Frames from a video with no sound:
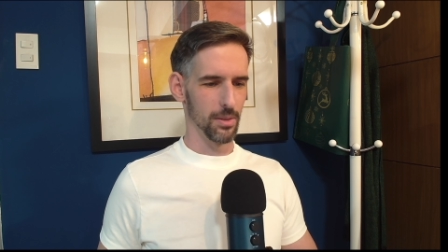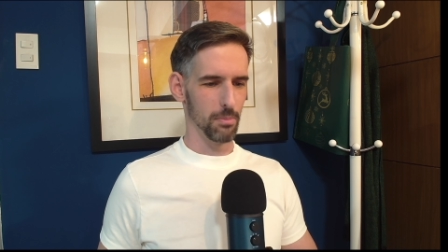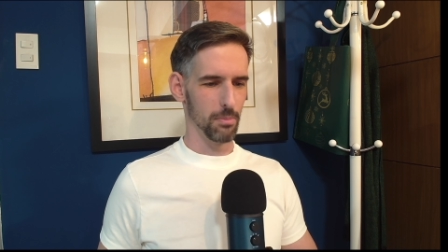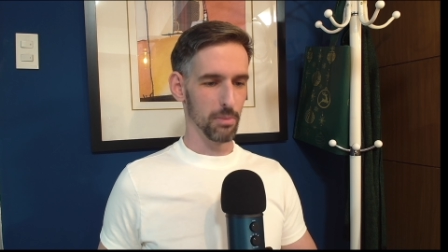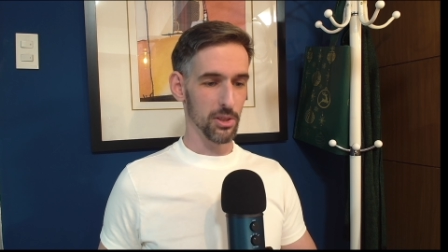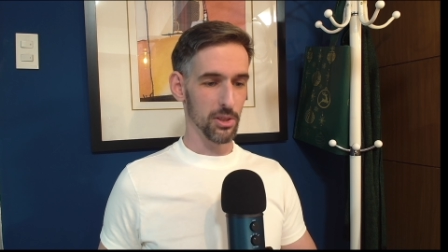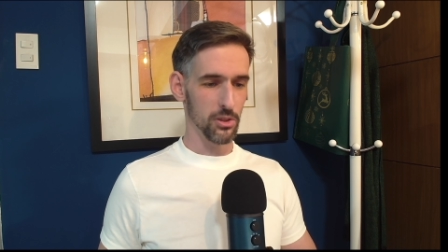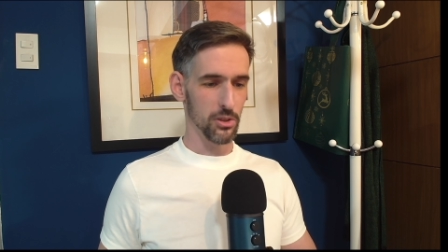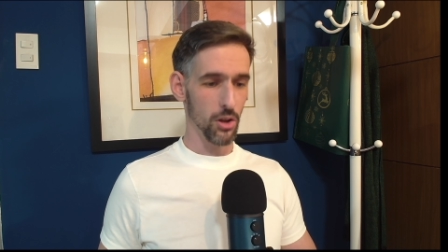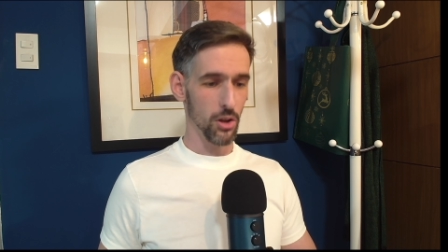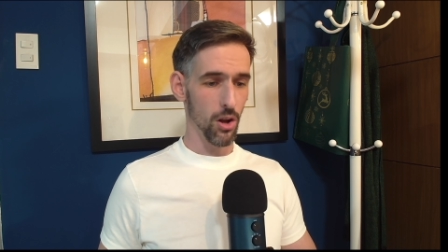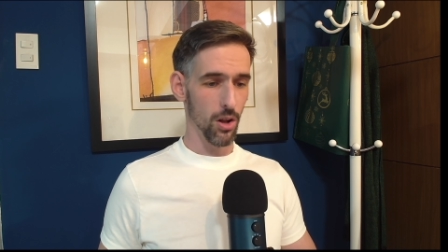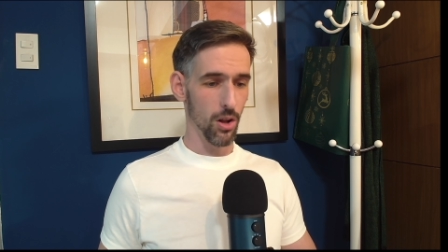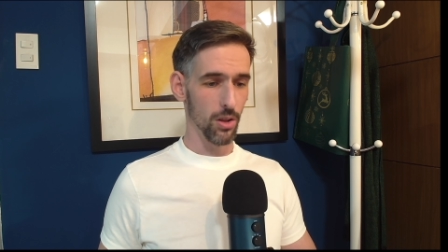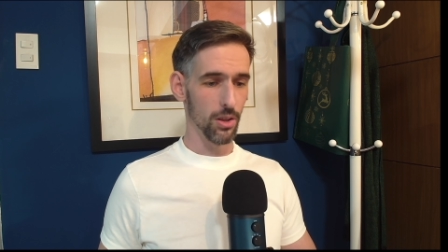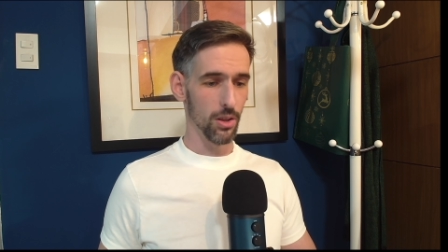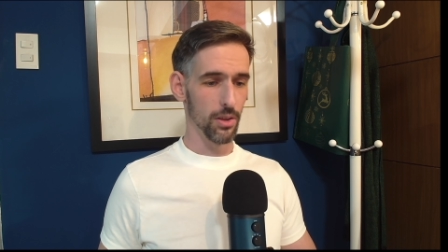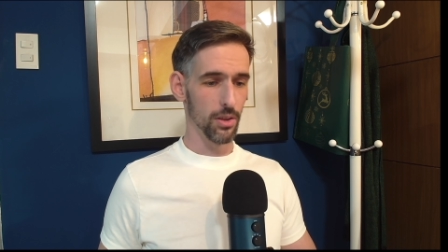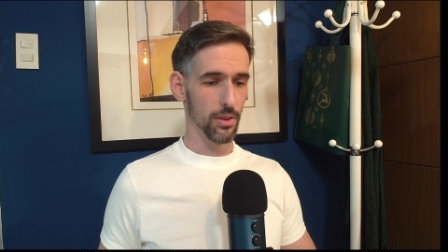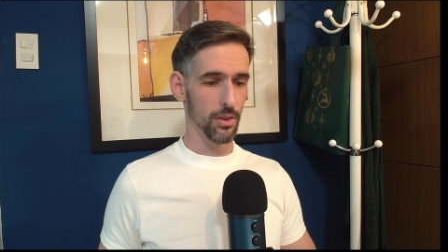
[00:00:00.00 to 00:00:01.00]
But
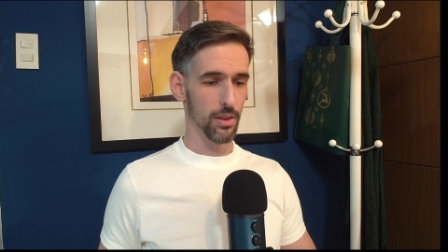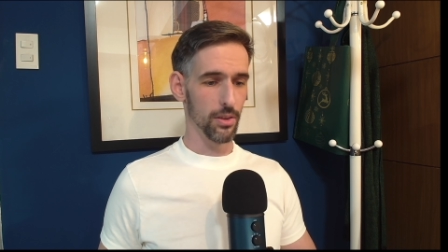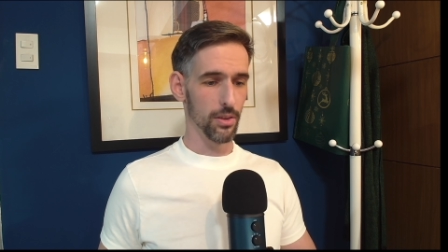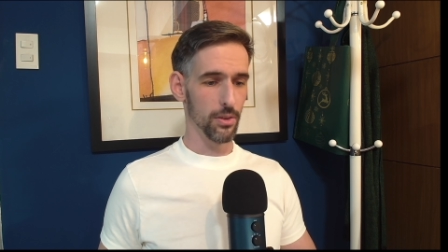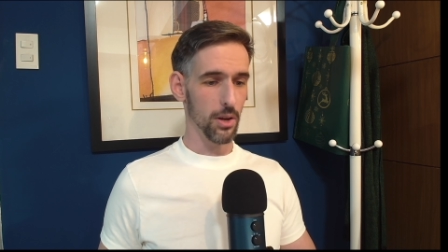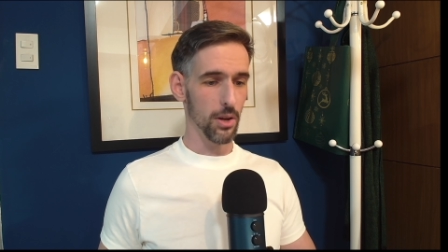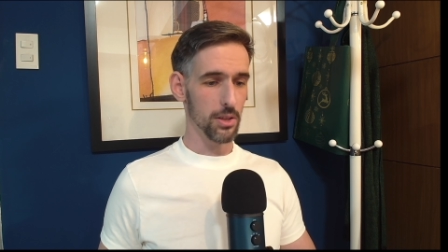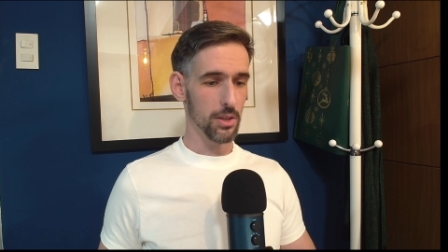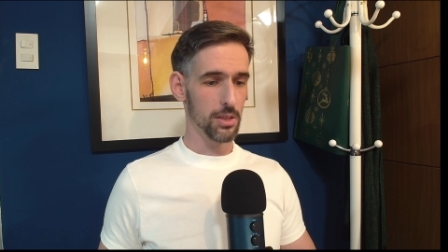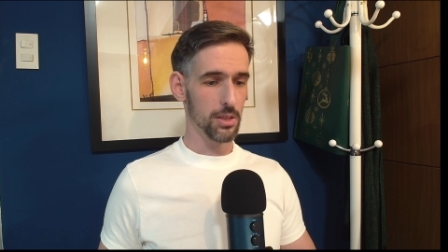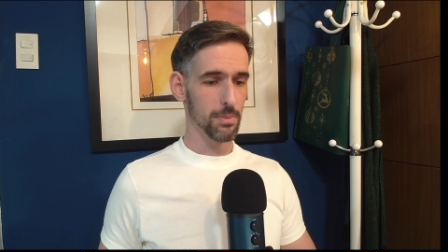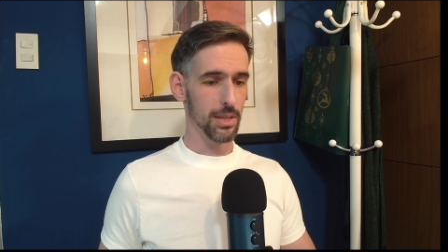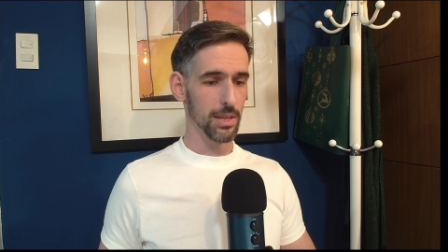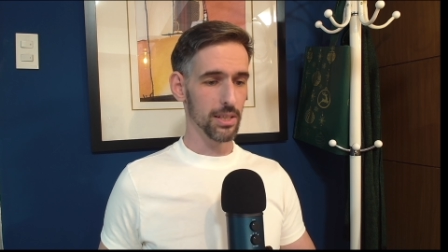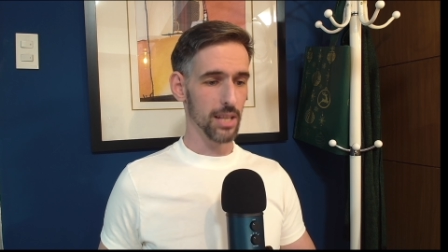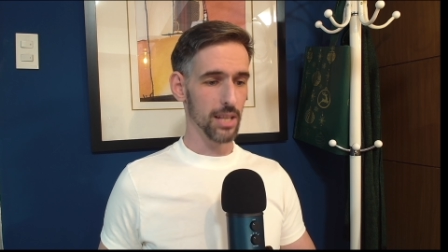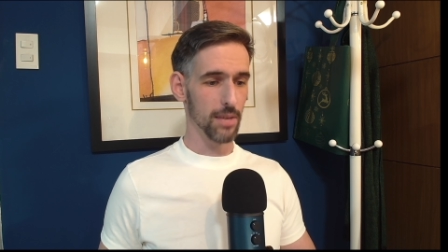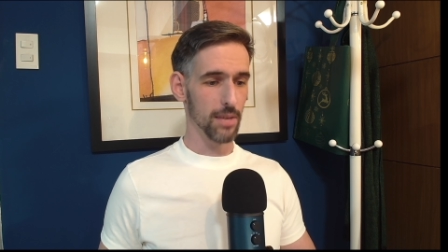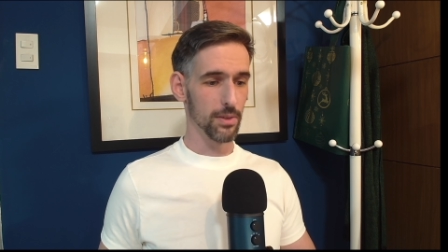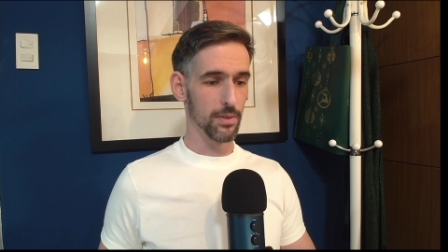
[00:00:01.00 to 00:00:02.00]
Saul thought to make
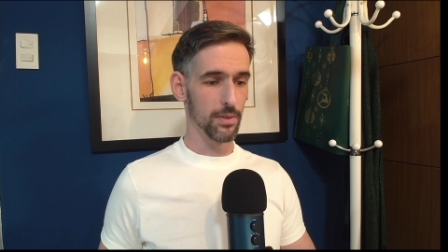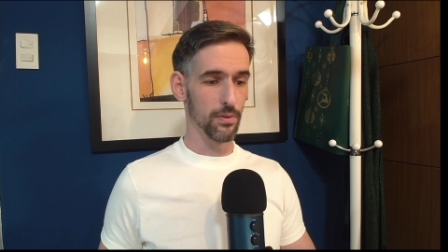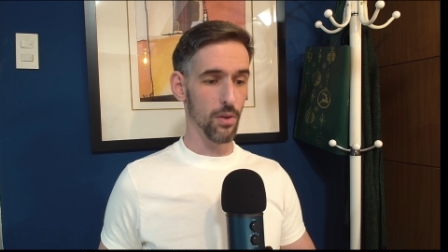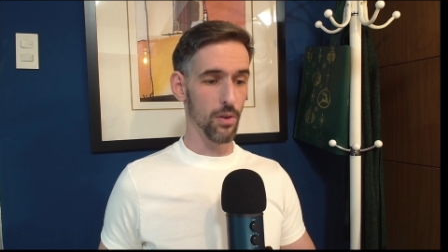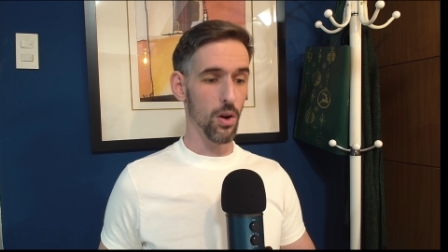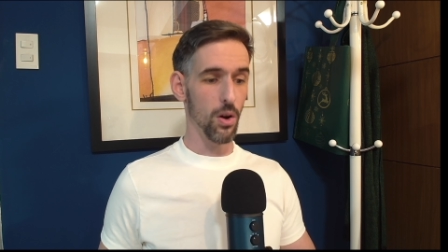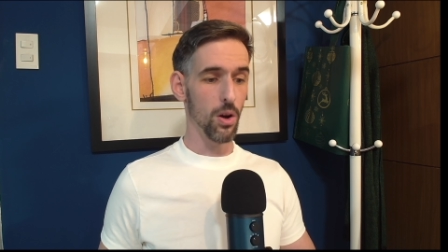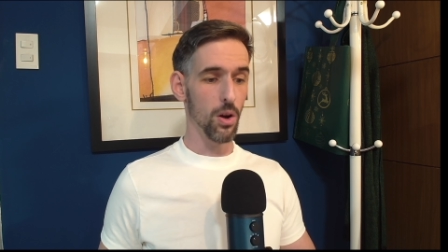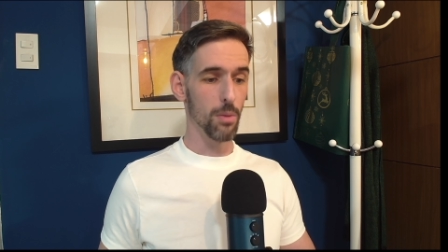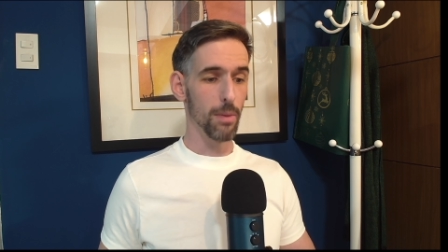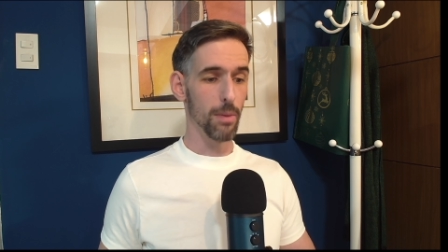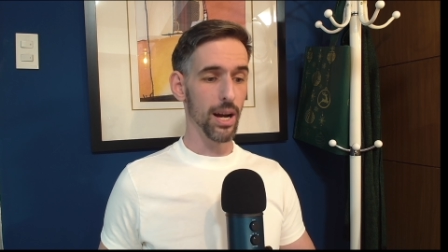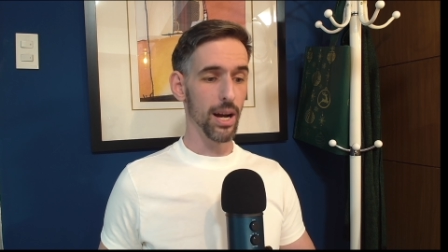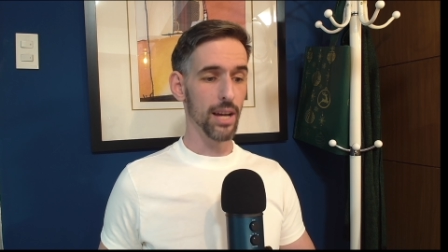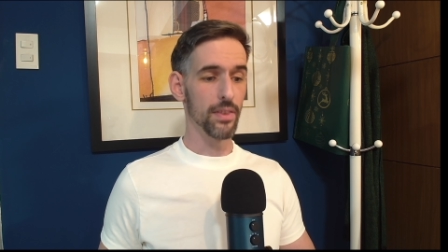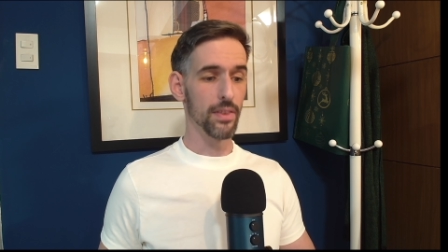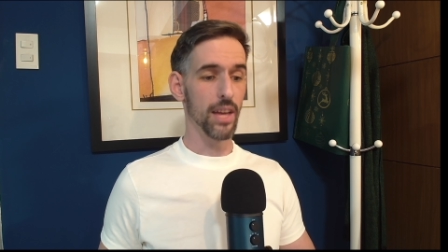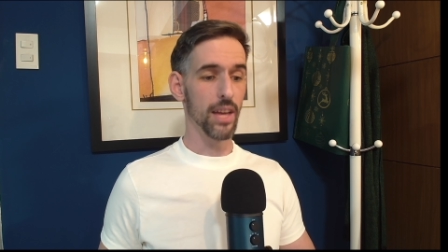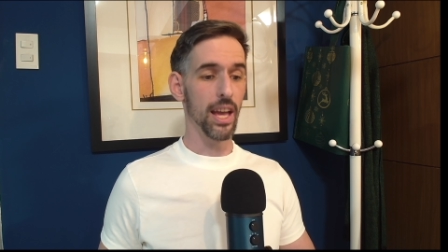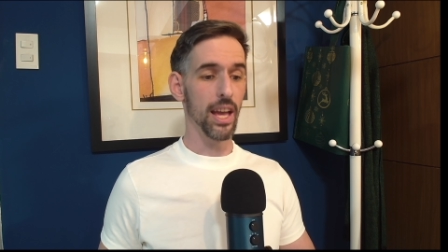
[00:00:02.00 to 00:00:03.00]
David fall
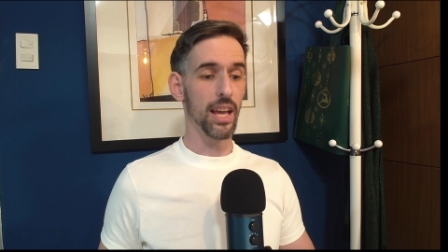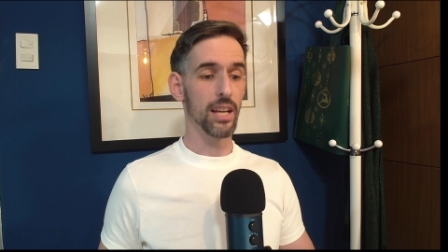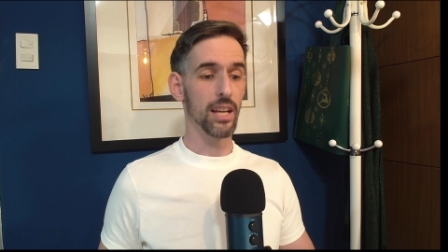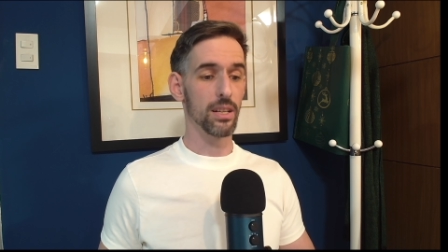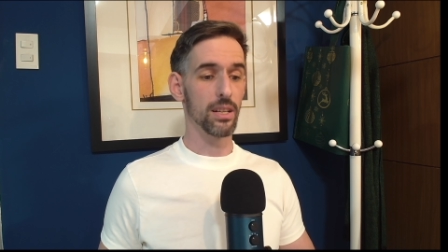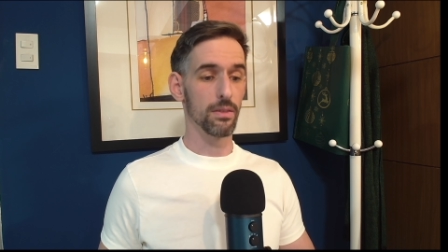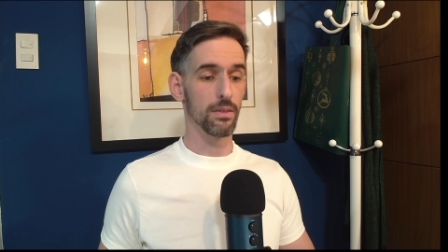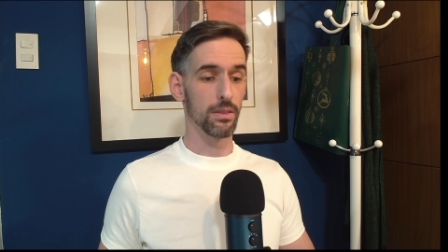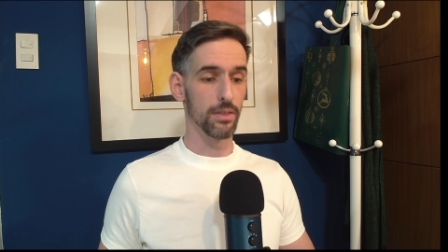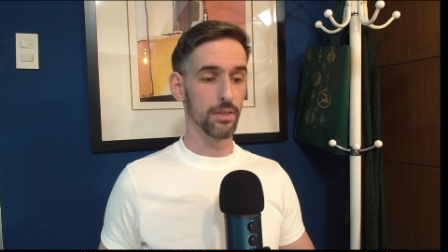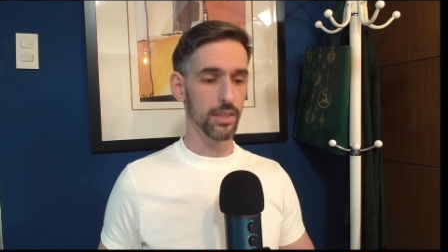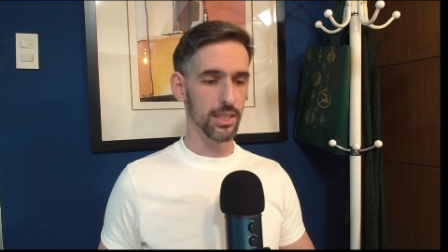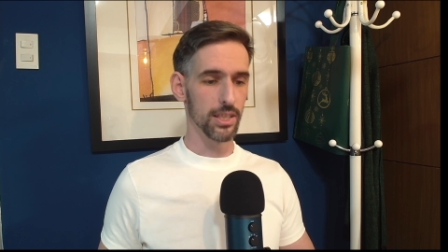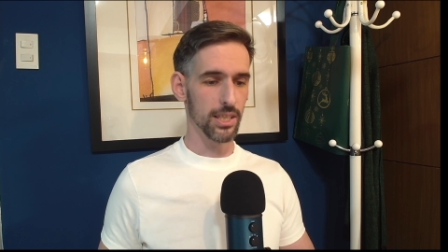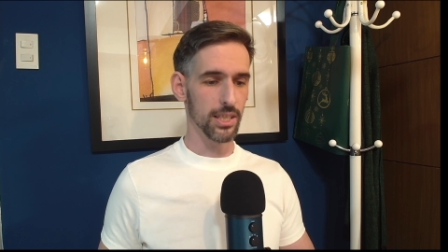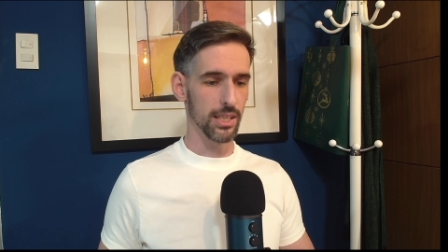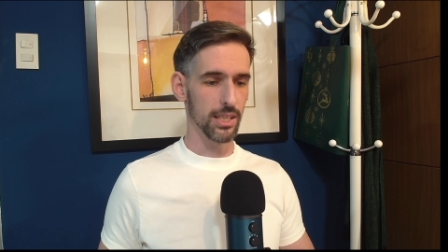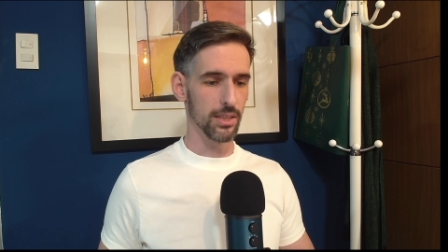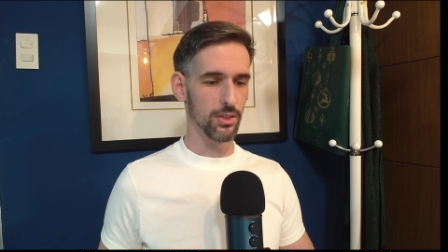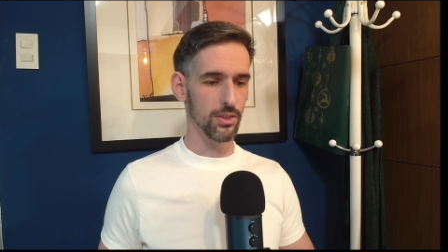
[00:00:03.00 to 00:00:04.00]
by the hand of the
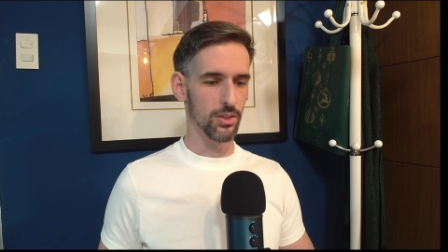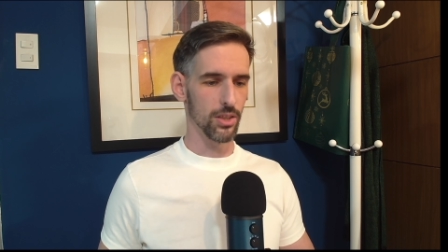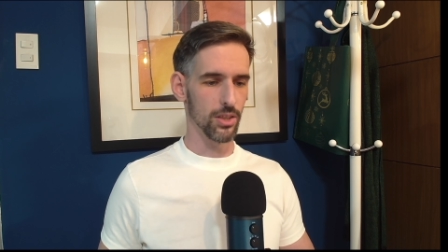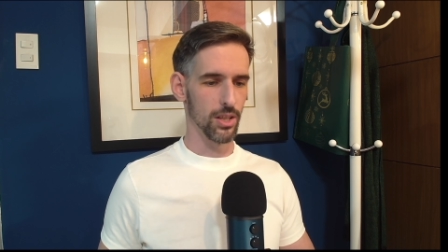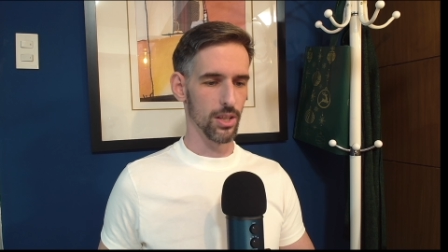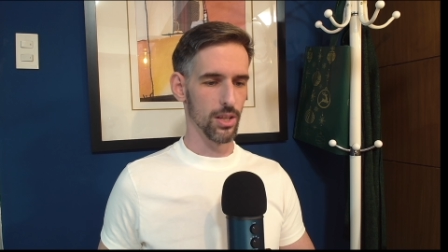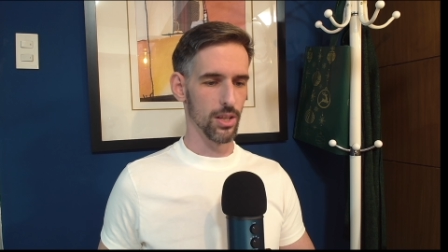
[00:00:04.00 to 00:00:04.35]
Philistines.